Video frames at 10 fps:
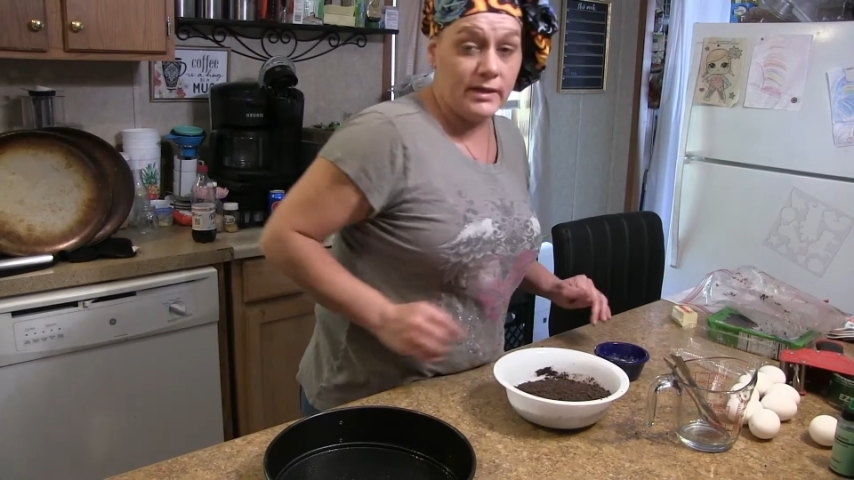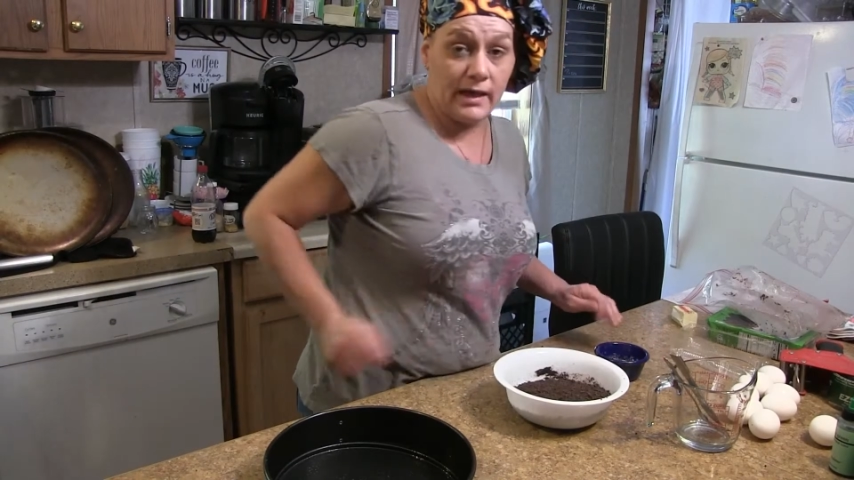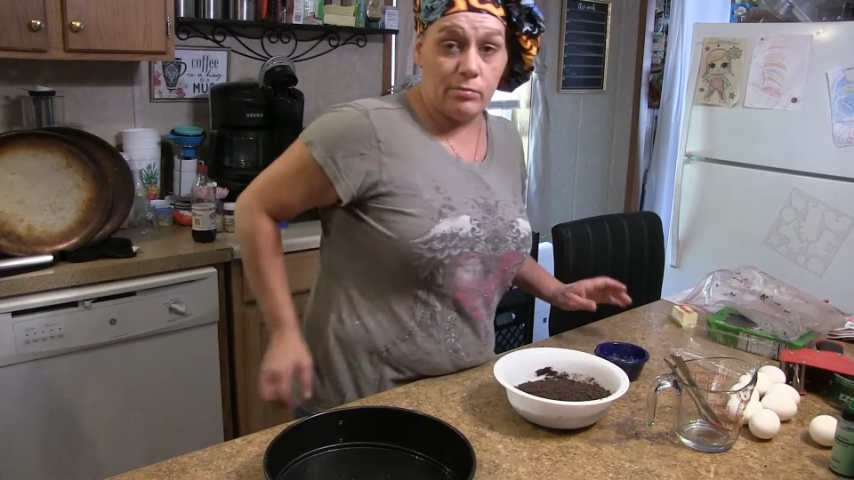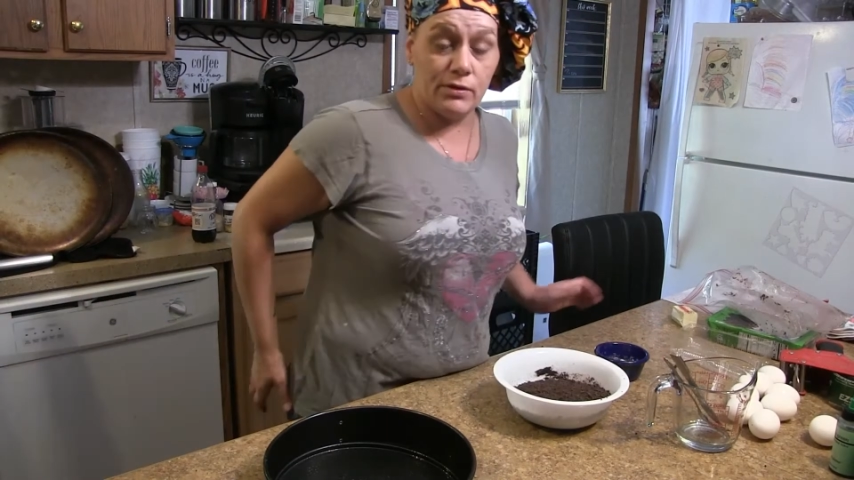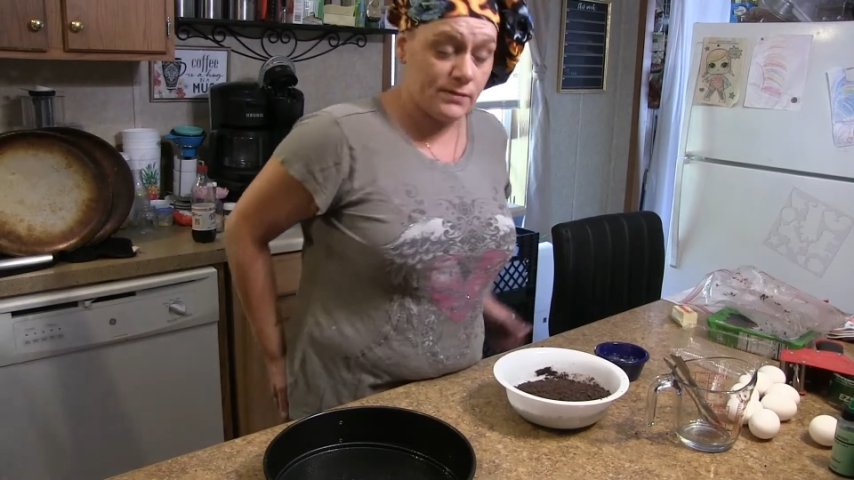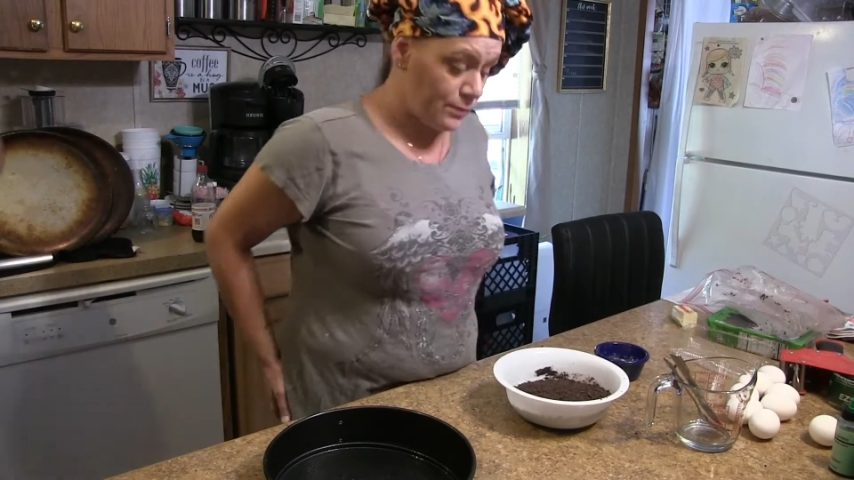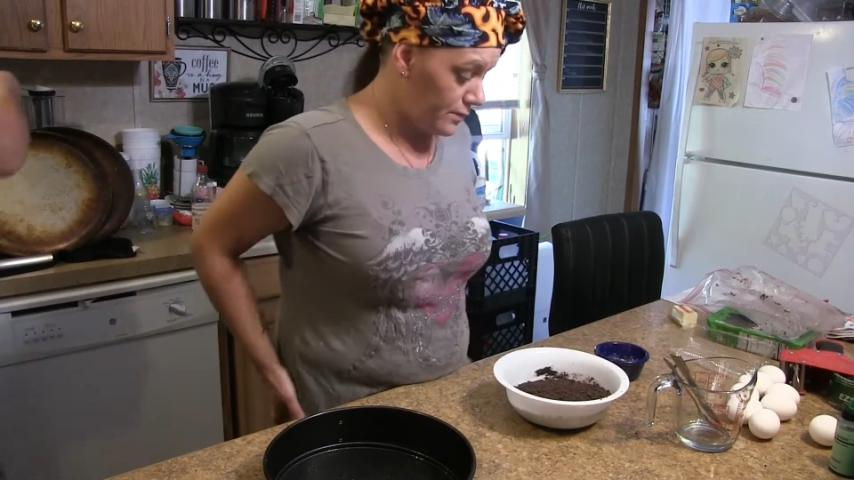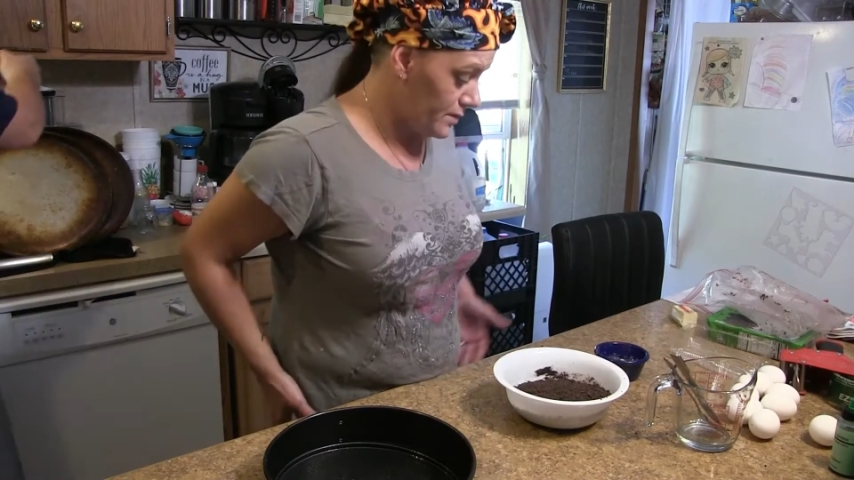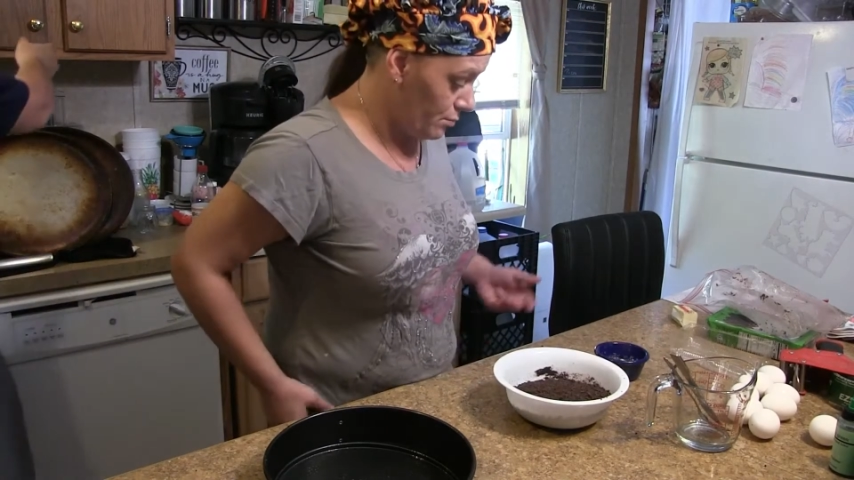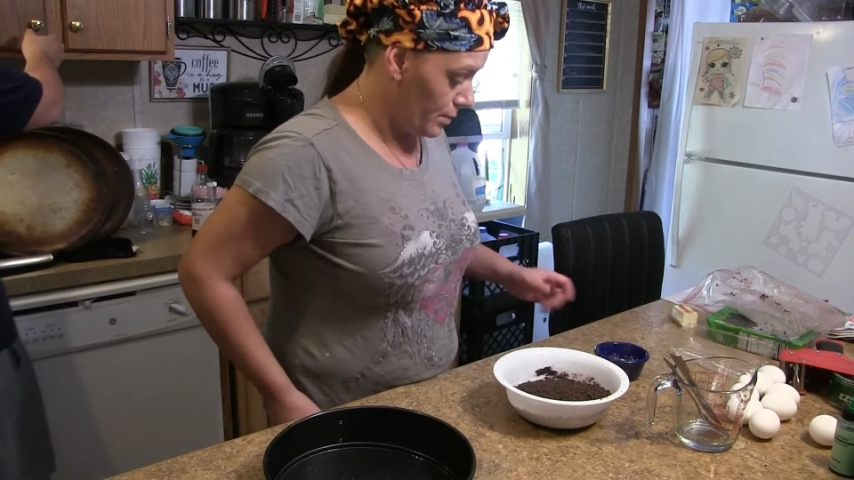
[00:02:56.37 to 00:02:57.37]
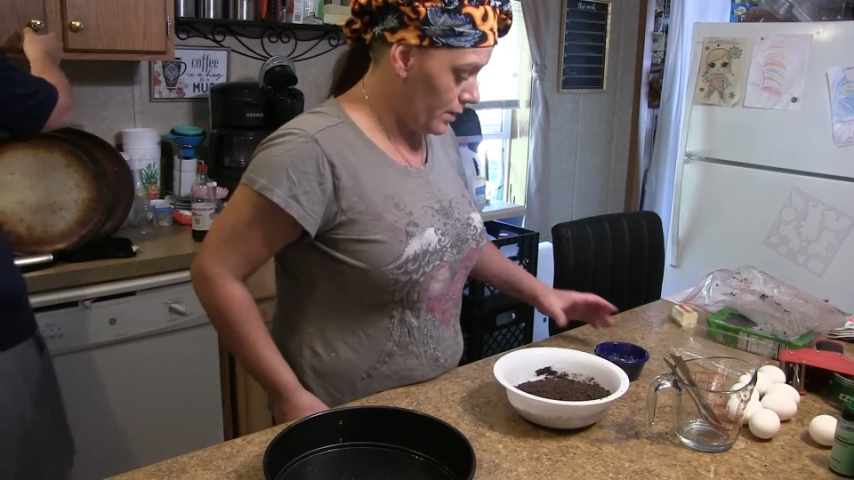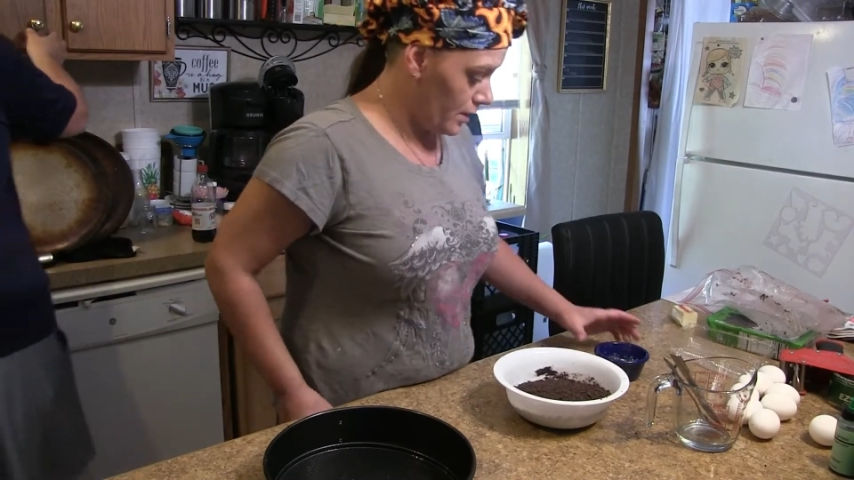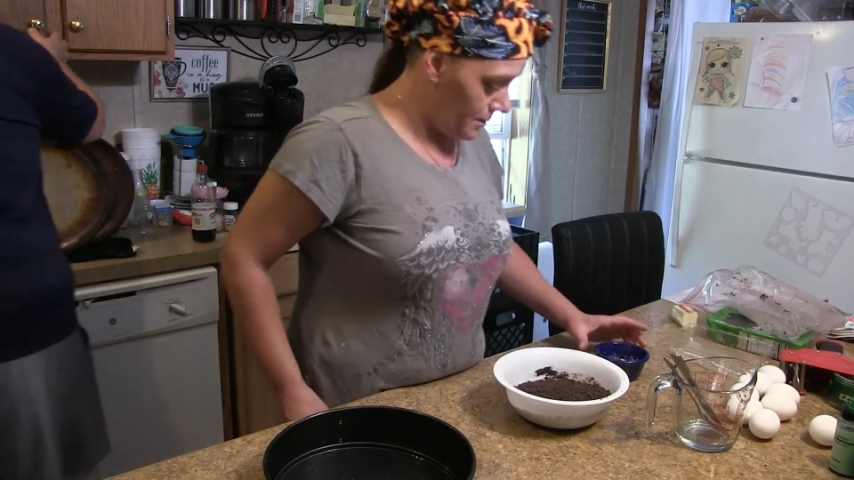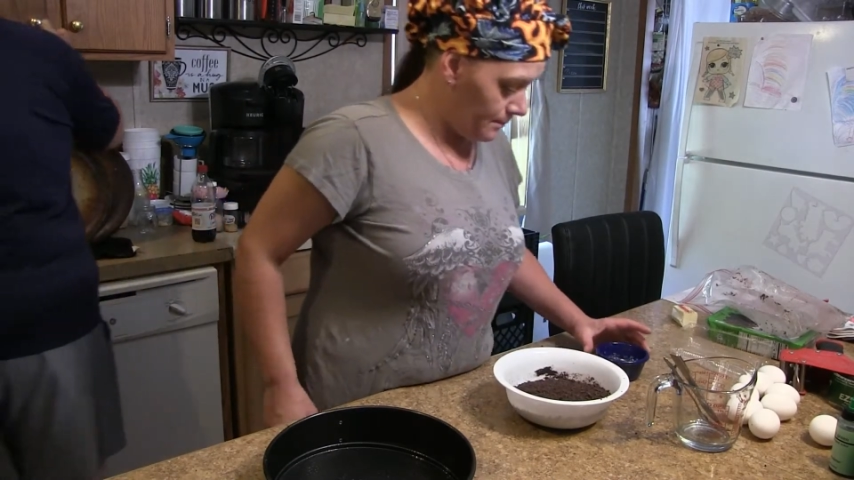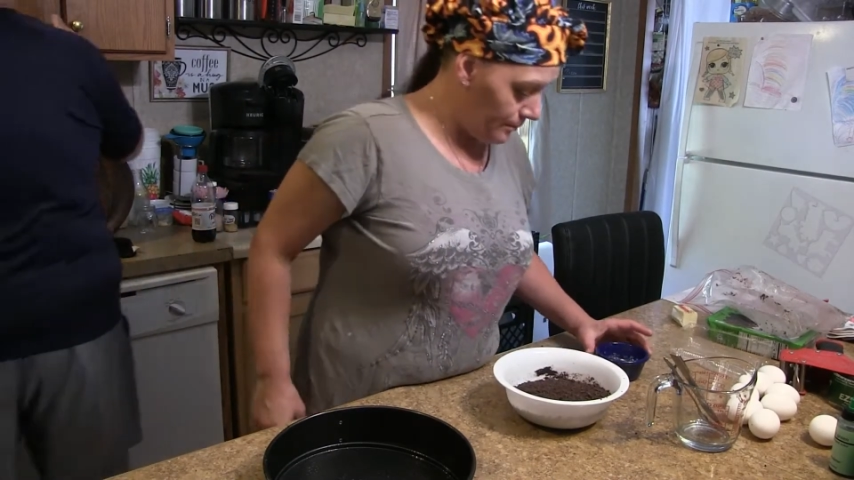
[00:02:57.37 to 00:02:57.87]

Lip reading: tablespoons of butter.